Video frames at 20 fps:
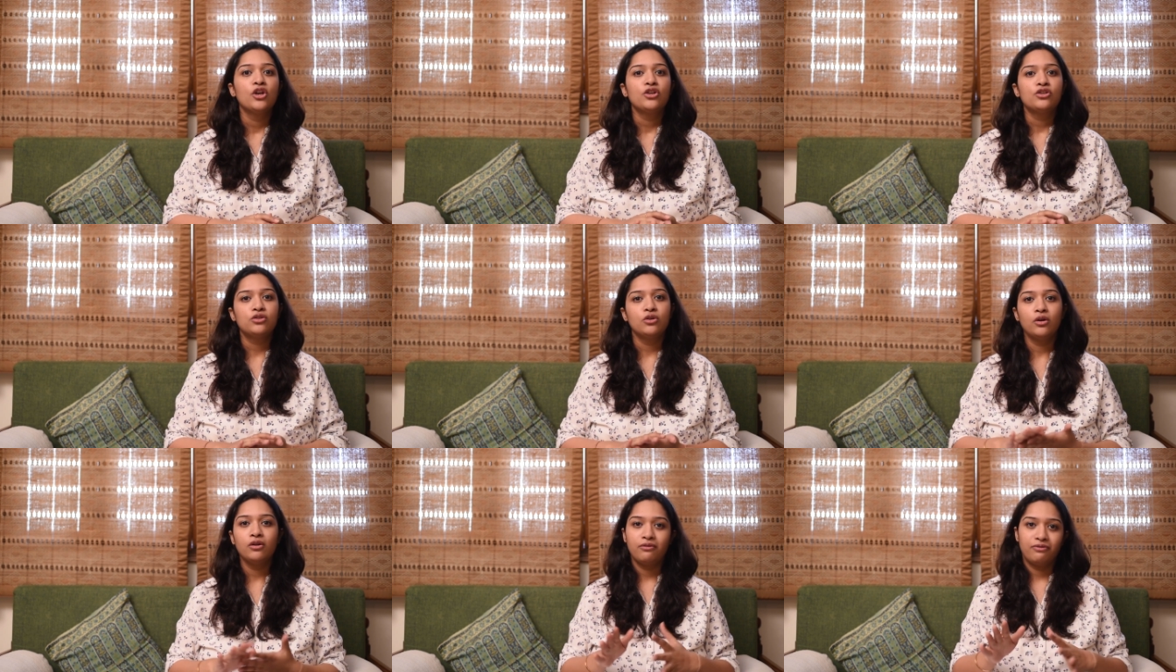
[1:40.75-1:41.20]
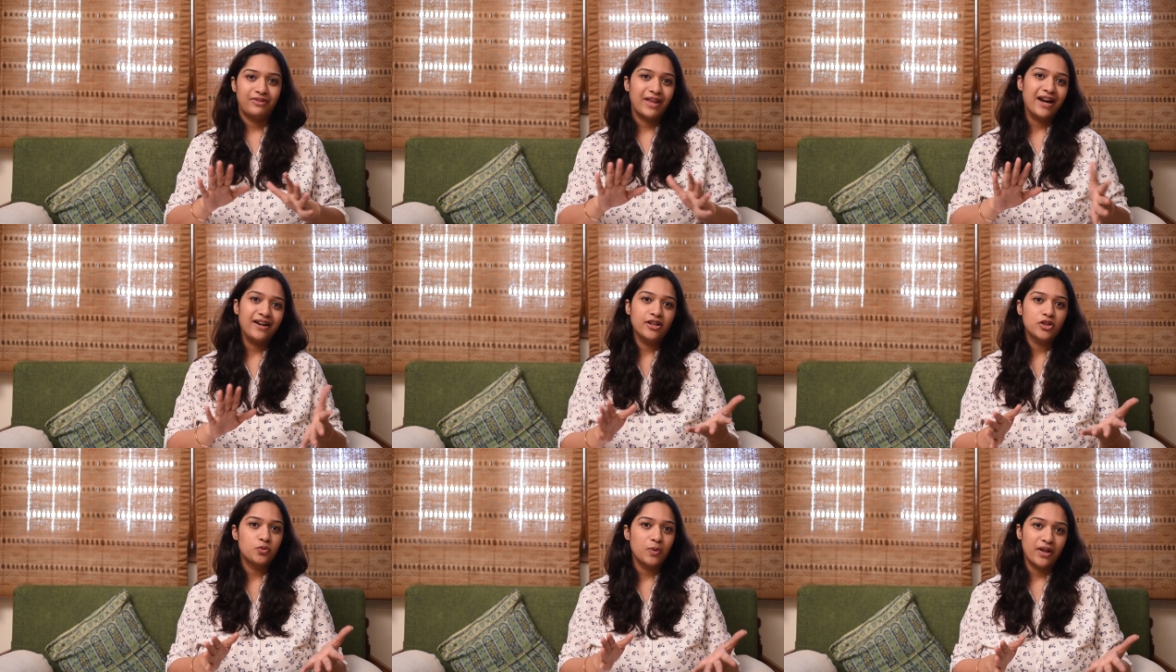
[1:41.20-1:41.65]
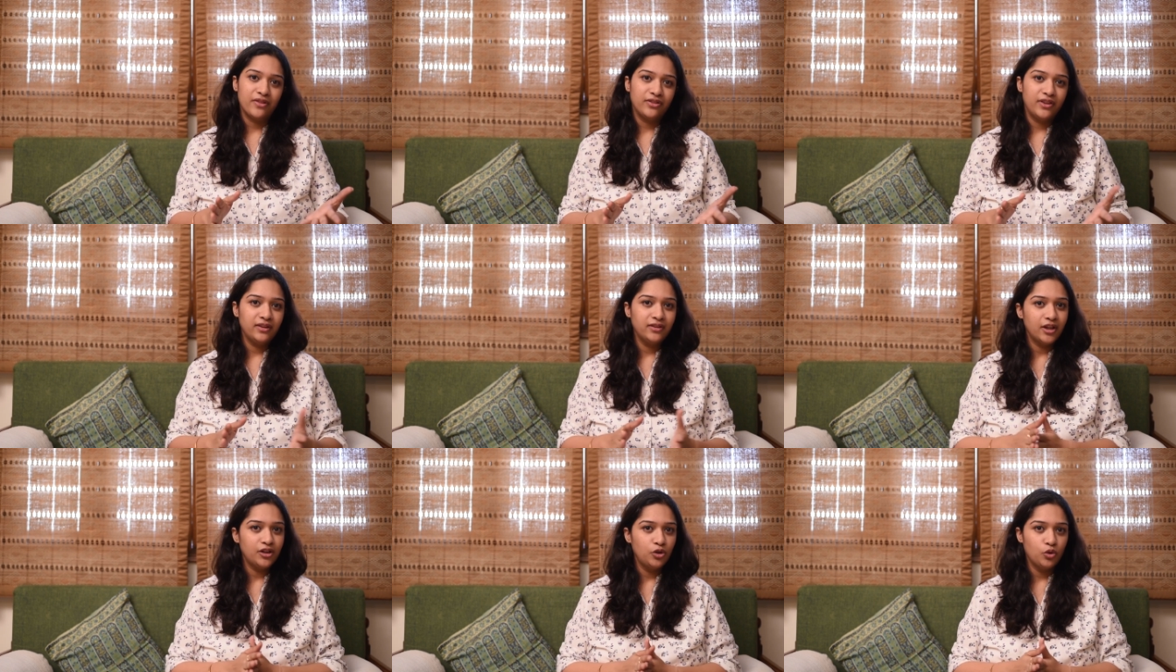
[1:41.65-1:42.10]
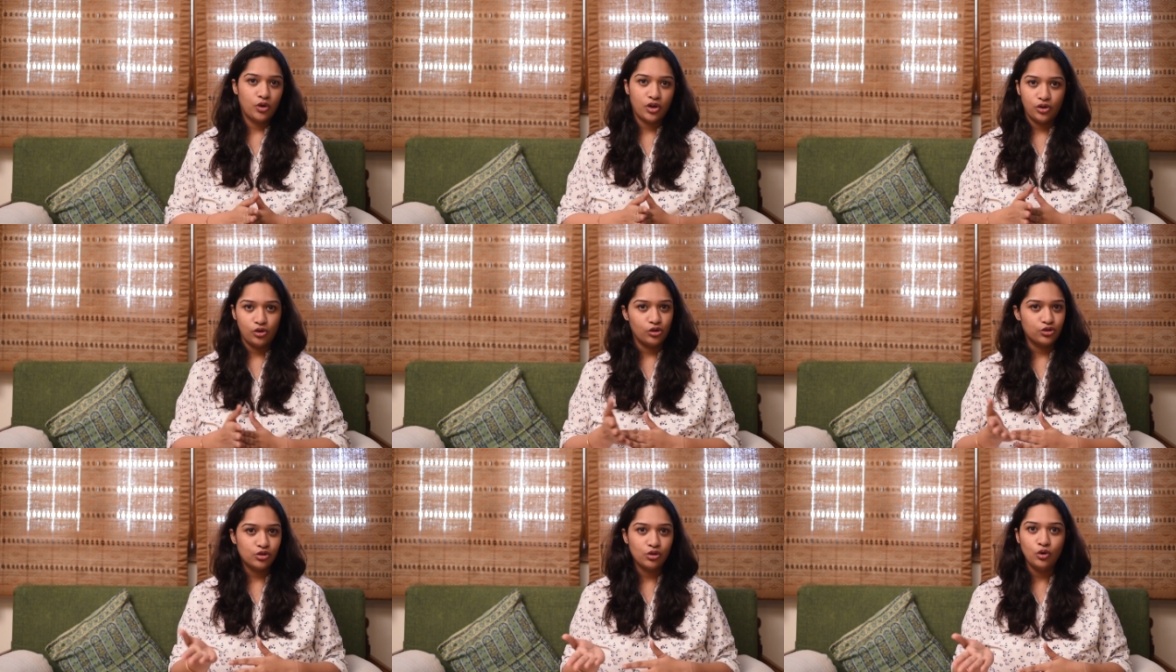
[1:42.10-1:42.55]
So that is one thing that you
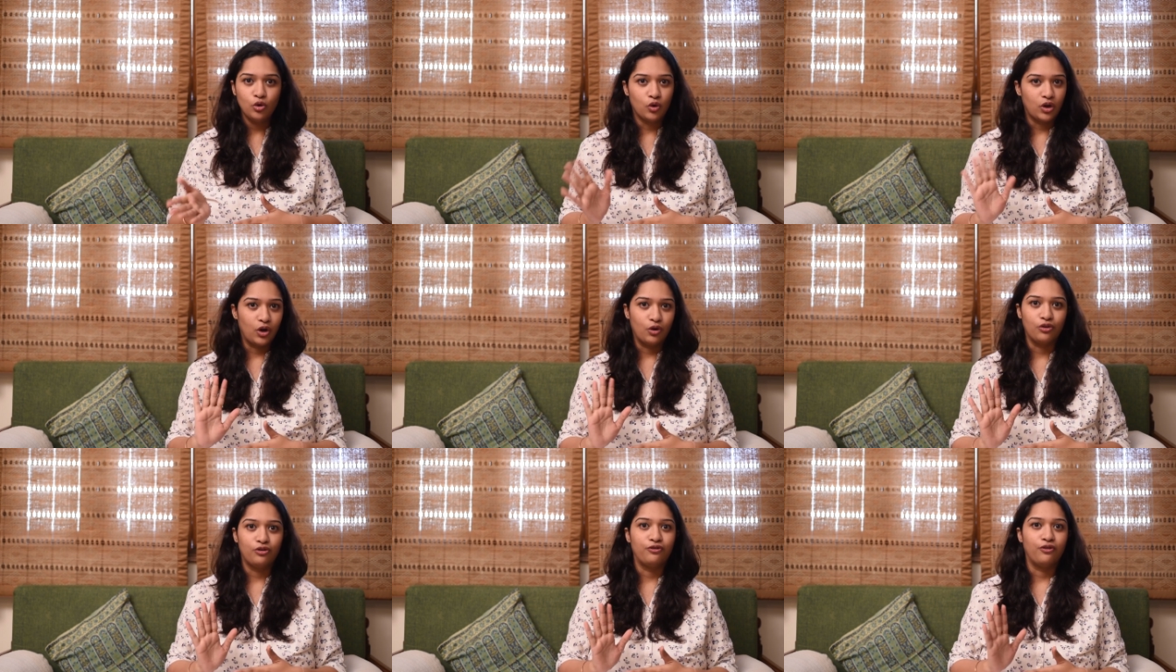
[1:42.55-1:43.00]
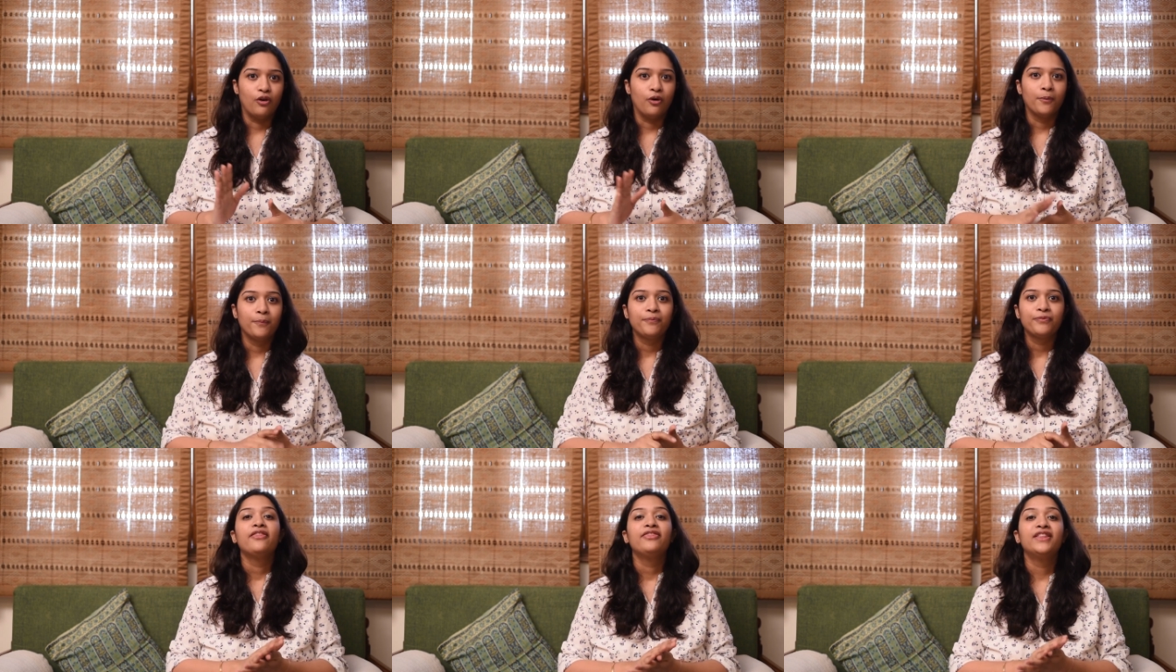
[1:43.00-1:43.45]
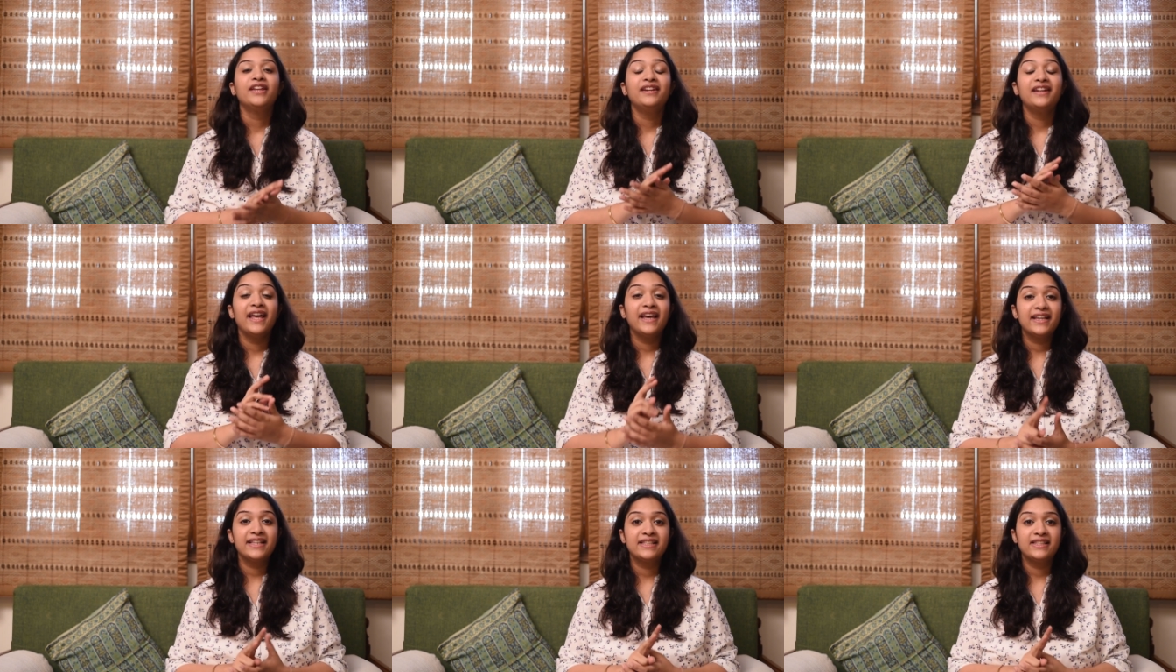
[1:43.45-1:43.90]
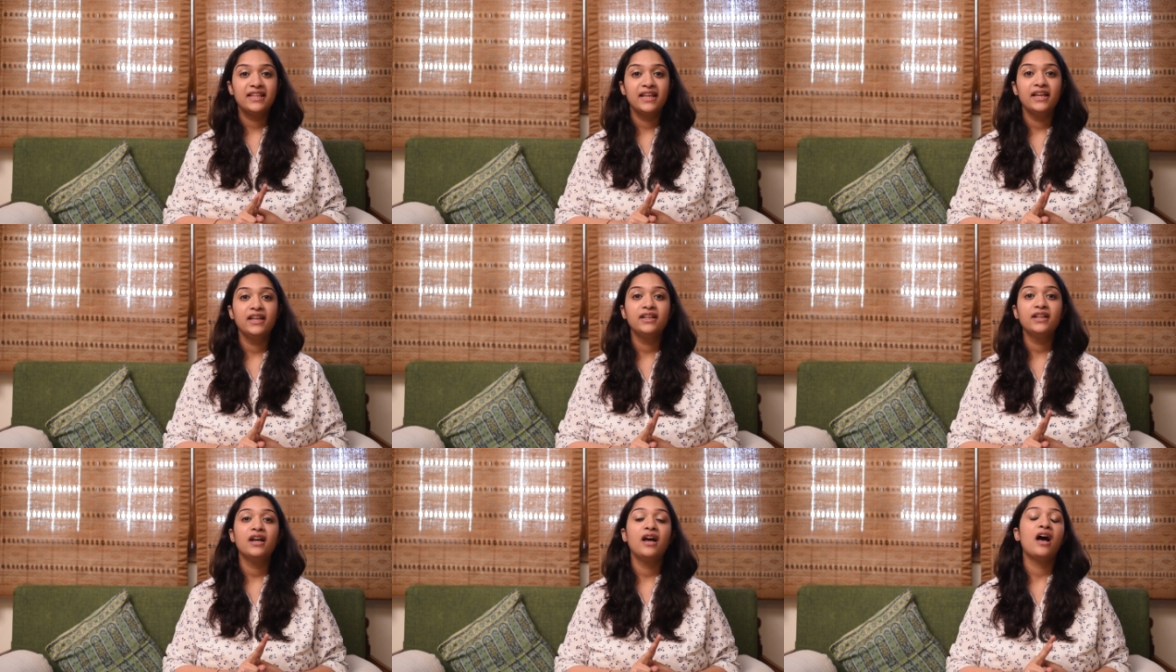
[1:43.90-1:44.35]
can also look out for. The next
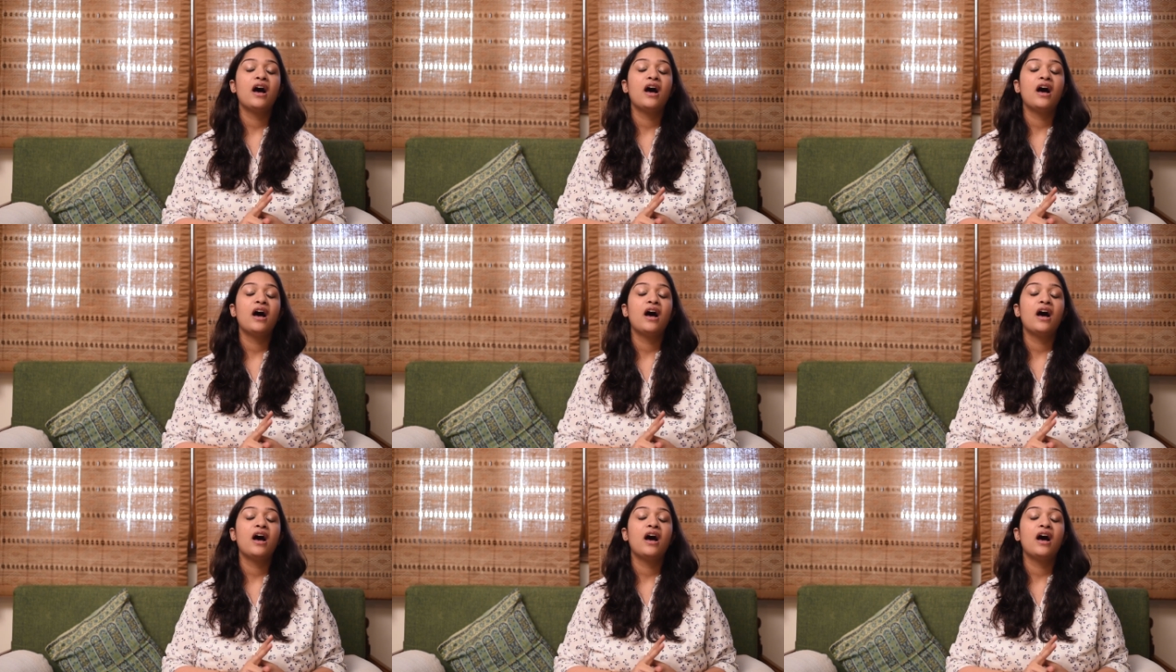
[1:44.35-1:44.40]
thing